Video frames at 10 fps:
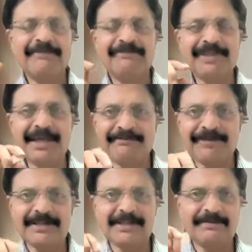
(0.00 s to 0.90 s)
If the
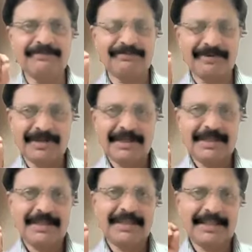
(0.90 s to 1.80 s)
effect of
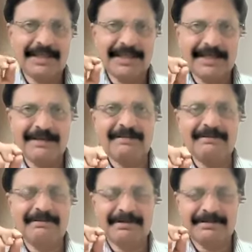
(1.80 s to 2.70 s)
the
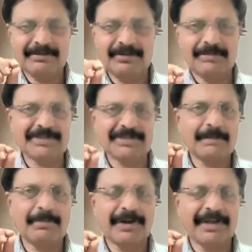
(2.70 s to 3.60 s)

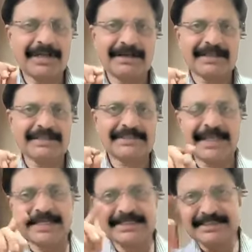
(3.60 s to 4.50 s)
neuromuscular blocking drugs
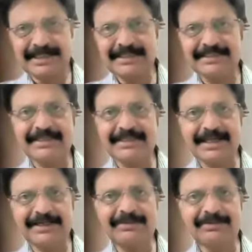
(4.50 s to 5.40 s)
extends
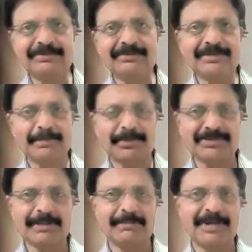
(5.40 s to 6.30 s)
into the
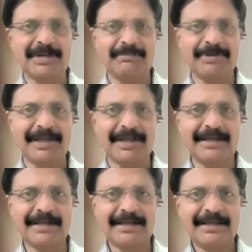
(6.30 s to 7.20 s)
postoperative
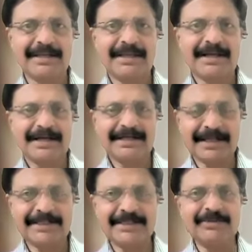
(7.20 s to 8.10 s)
period and
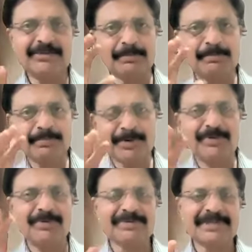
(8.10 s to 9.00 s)
continue to
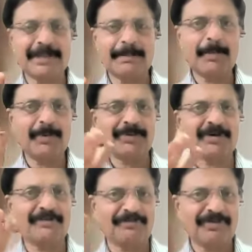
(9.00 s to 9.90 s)
produce some
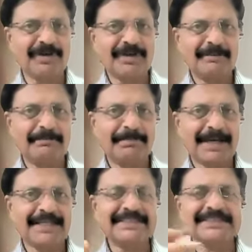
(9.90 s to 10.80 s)
amount of
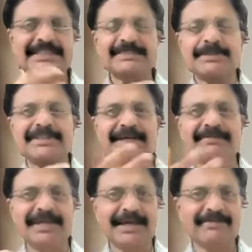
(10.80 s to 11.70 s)
paralysis, especially
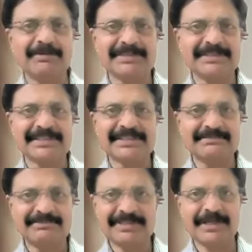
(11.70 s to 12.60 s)
of the airway
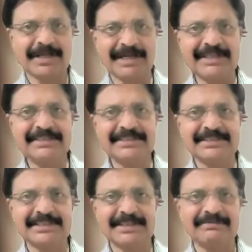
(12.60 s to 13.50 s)
muscles, which are highly
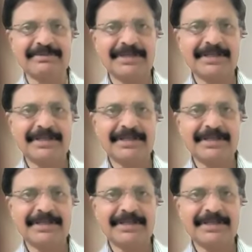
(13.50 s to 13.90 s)
sensitive,